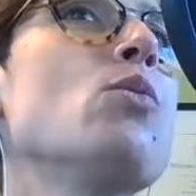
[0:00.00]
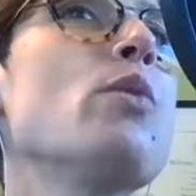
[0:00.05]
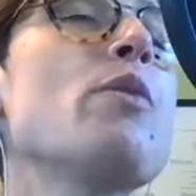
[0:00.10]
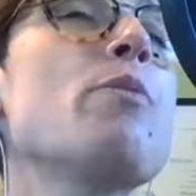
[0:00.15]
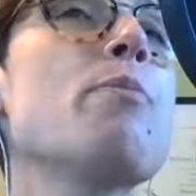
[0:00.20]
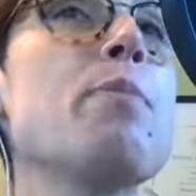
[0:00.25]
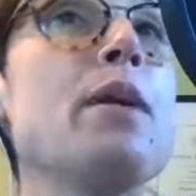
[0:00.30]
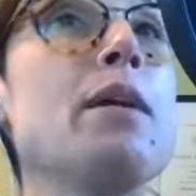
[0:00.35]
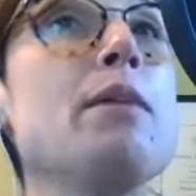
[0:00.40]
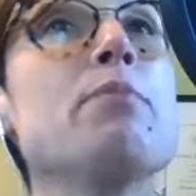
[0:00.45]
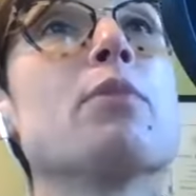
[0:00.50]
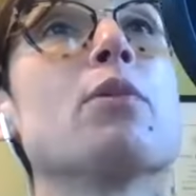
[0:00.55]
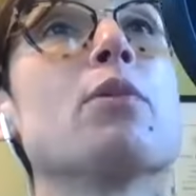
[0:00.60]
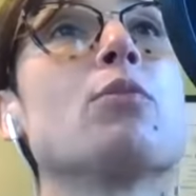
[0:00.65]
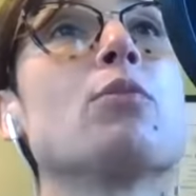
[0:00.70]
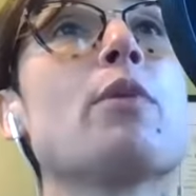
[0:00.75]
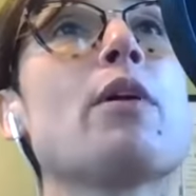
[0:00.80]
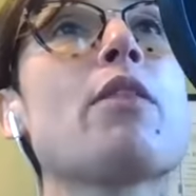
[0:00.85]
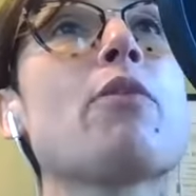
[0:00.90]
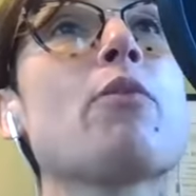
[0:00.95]
with
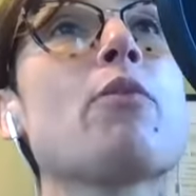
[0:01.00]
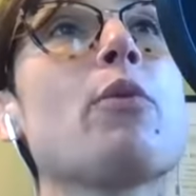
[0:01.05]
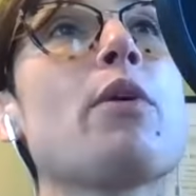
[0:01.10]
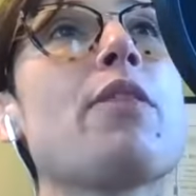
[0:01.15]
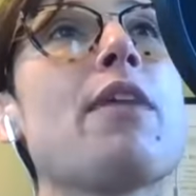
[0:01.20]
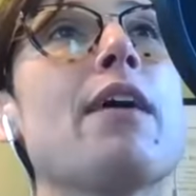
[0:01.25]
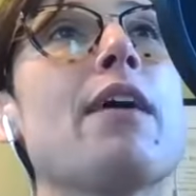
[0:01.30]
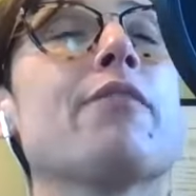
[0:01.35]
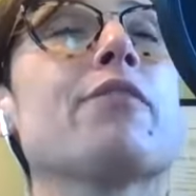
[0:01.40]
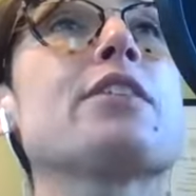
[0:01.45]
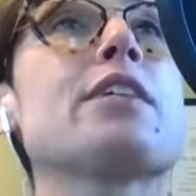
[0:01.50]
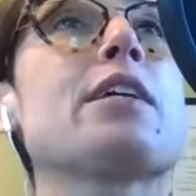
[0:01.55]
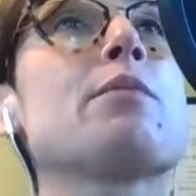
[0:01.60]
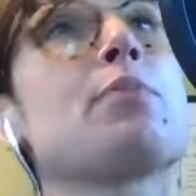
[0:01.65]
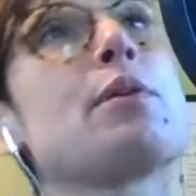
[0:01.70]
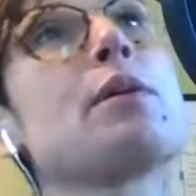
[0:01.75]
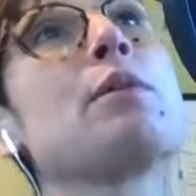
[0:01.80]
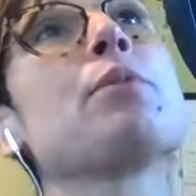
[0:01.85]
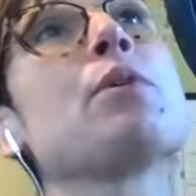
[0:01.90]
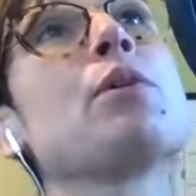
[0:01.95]
people, with with everyday
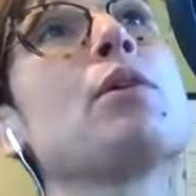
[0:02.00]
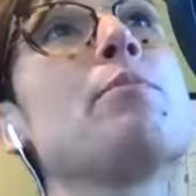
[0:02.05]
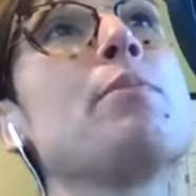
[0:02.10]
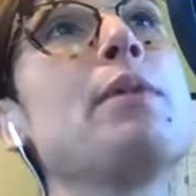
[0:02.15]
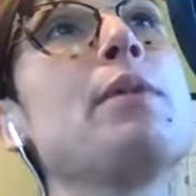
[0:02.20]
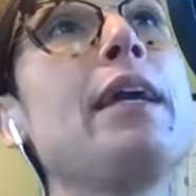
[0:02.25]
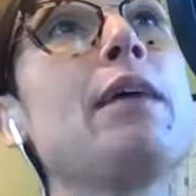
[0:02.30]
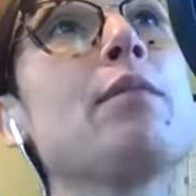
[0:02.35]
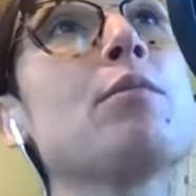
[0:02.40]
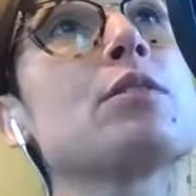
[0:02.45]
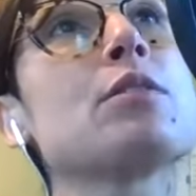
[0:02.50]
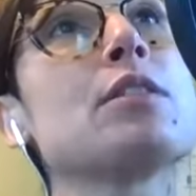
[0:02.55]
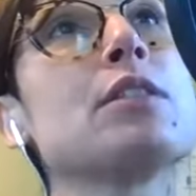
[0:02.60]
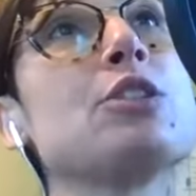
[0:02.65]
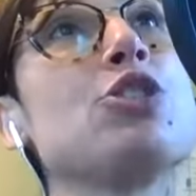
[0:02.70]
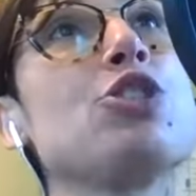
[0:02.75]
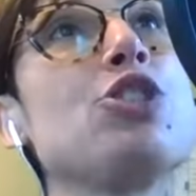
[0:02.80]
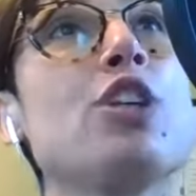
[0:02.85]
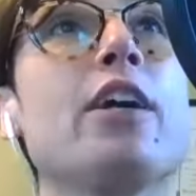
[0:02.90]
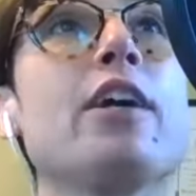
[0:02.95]
people, and being able to
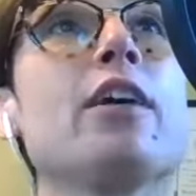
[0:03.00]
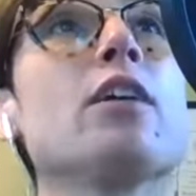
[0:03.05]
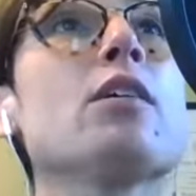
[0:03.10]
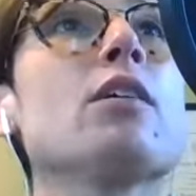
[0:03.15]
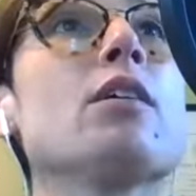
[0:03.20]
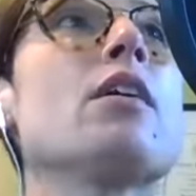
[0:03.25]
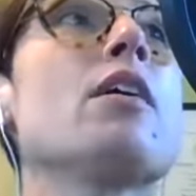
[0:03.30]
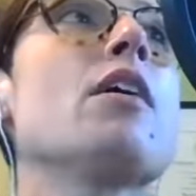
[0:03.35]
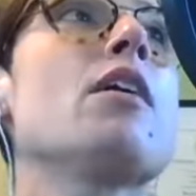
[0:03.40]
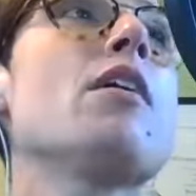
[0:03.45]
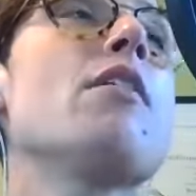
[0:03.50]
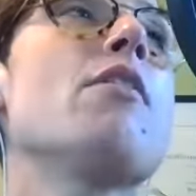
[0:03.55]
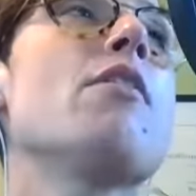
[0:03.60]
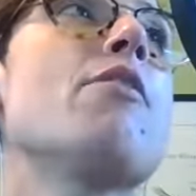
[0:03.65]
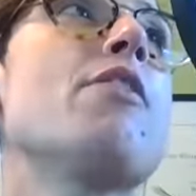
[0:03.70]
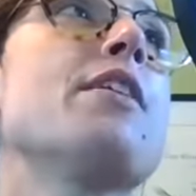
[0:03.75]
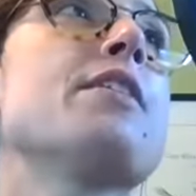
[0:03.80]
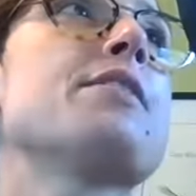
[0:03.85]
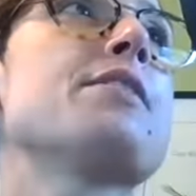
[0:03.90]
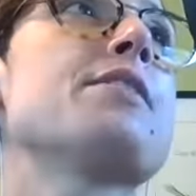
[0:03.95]
share
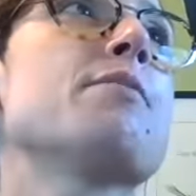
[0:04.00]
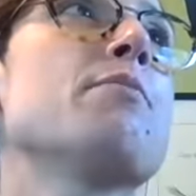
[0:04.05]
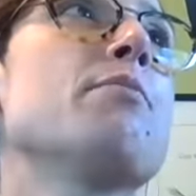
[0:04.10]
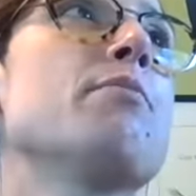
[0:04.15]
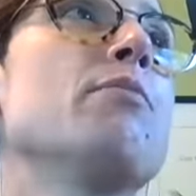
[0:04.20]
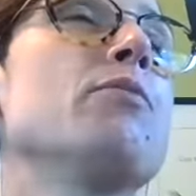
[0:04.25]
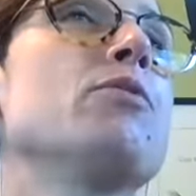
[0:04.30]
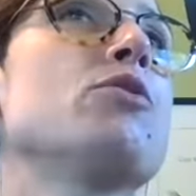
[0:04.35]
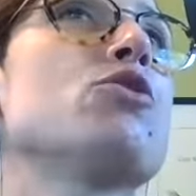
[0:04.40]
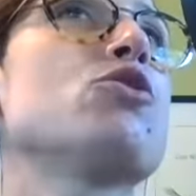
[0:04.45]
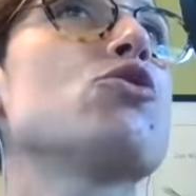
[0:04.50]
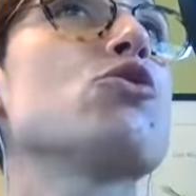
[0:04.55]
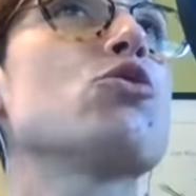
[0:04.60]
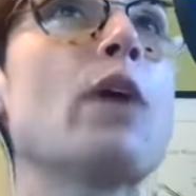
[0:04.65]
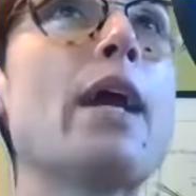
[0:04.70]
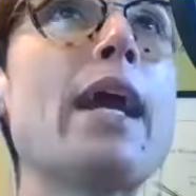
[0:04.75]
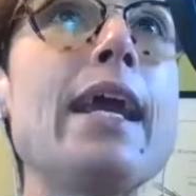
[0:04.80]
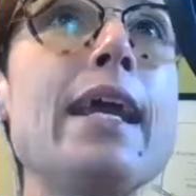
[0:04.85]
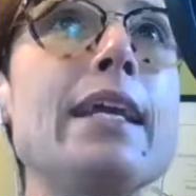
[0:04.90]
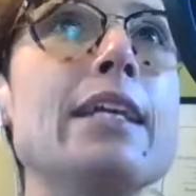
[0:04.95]
this
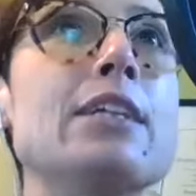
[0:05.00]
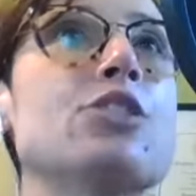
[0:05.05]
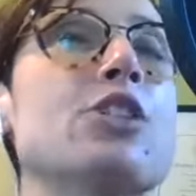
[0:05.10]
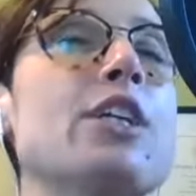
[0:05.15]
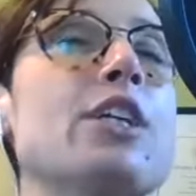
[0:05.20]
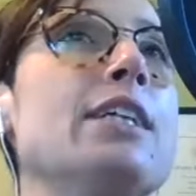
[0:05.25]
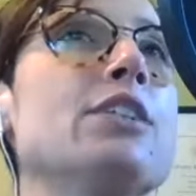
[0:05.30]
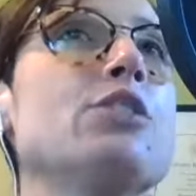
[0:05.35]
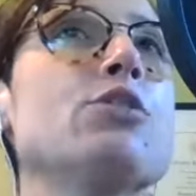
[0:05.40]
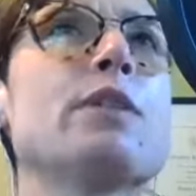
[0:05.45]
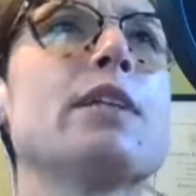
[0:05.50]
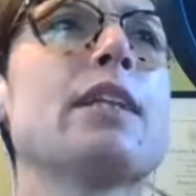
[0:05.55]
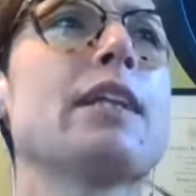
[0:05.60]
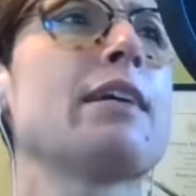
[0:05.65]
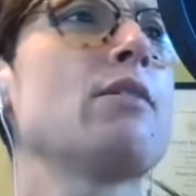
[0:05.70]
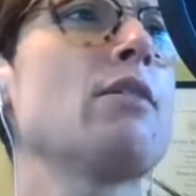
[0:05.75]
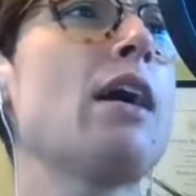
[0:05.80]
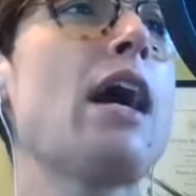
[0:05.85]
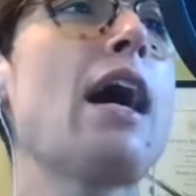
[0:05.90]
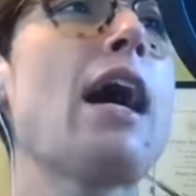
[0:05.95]
strange history,
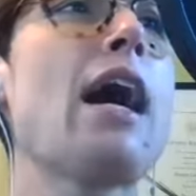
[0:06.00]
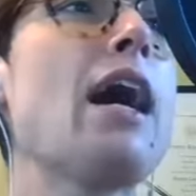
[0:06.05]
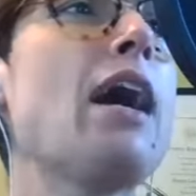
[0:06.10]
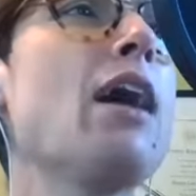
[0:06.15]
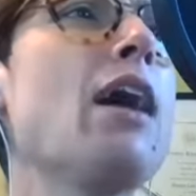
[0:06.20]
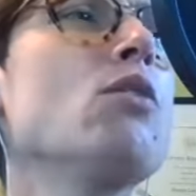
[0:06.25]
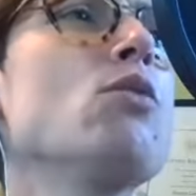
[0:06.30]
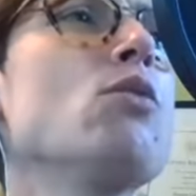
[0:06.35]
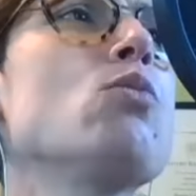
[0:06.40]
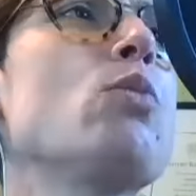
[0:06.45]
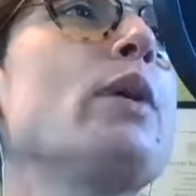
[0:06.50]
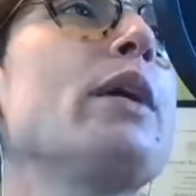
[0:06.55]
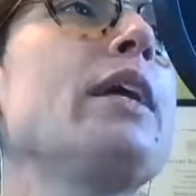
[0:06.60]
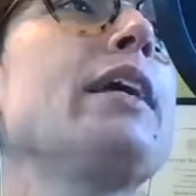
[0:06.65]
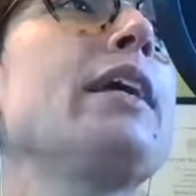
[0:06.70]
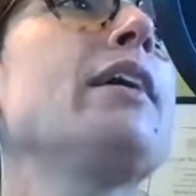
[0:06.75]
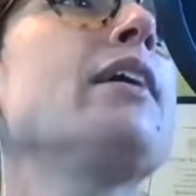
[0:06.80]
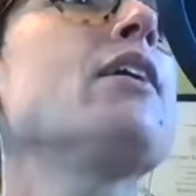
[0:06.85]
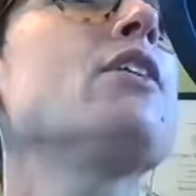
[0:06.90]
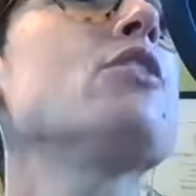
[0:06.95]
like how
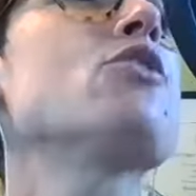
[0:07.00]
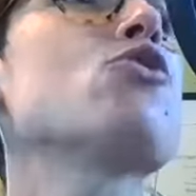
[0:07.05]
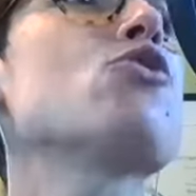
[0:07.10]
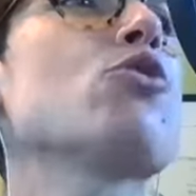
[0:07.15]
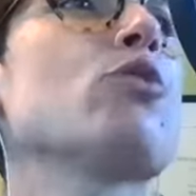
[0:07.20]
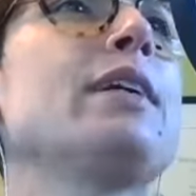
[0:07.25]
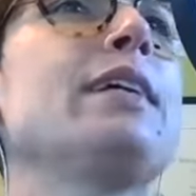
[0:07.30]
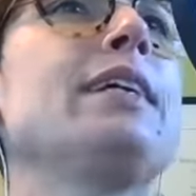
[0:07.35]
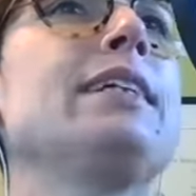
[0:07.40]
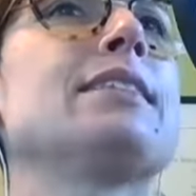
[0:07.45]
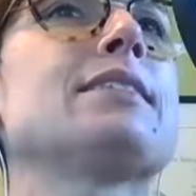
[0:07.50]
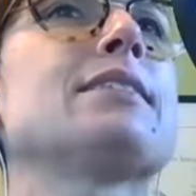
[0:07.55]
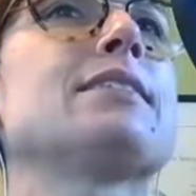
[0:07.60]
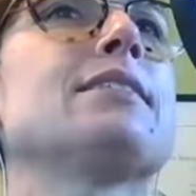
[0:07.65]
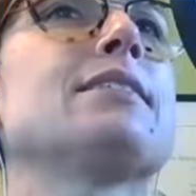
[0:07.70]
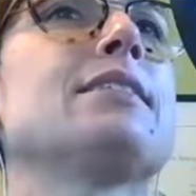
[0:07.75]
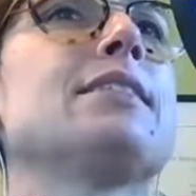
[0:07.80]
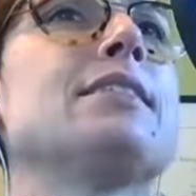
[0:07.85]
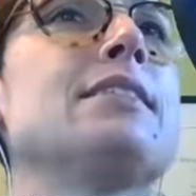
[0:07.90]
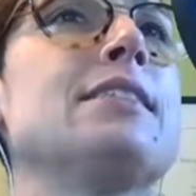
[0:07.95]
we treat
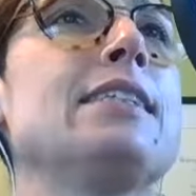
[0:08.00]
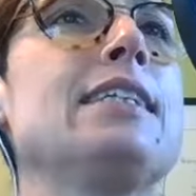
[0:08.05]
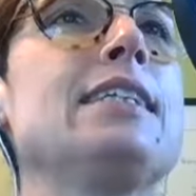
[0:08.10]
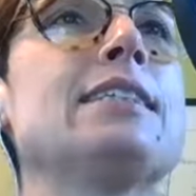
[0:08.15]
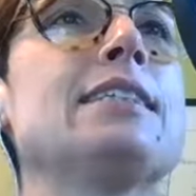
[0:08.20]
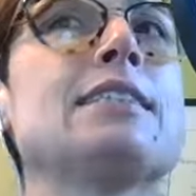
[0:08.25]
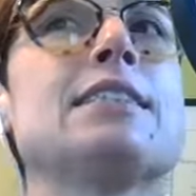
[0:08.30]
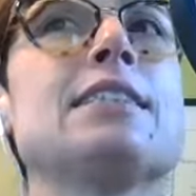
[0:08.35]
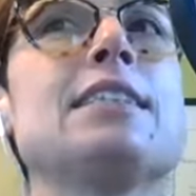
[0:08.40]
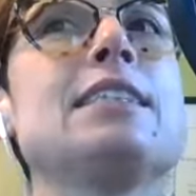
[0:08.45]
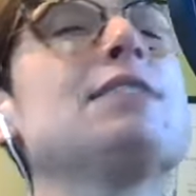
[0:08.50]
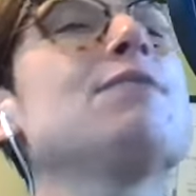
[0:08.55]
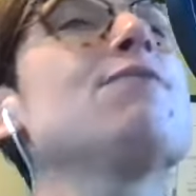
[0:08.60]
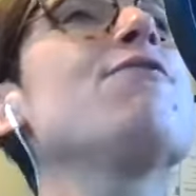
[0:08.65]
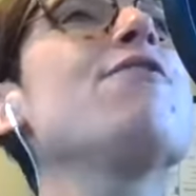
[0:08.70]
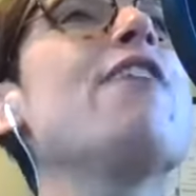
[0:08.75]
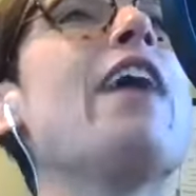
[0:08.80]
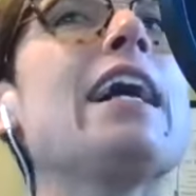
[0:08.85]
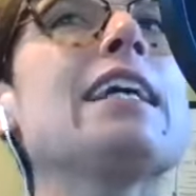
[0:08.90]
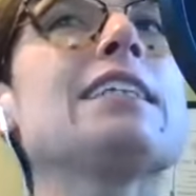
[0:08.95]
disease. Is, it's
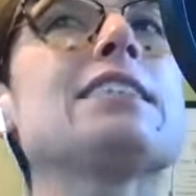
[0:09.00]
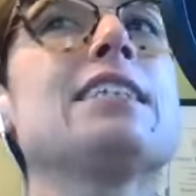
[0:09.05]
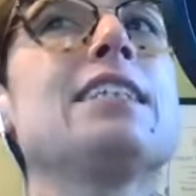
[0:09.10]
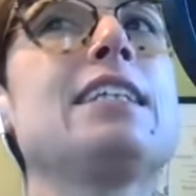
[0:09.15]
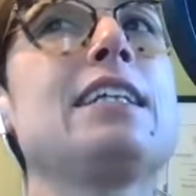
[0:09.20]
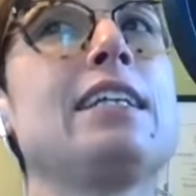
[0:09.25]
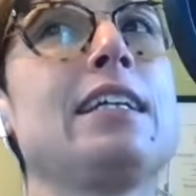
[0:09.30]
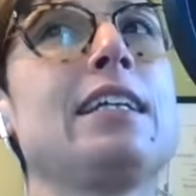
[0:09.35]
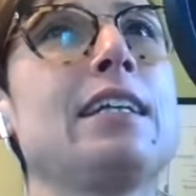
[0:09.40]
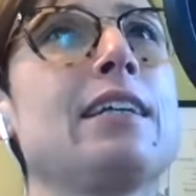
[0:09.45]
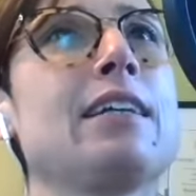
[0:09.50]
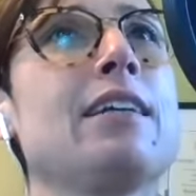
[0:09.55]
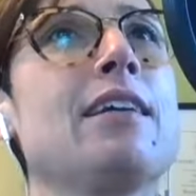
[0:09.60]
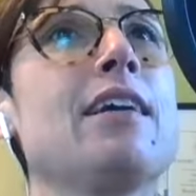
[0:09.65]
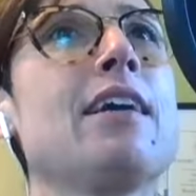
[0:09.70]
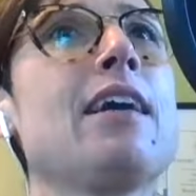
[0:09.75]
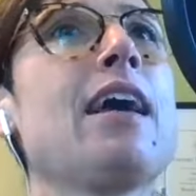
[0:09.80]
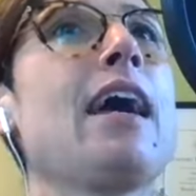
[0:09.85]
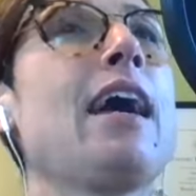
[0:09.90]
fascinating mm.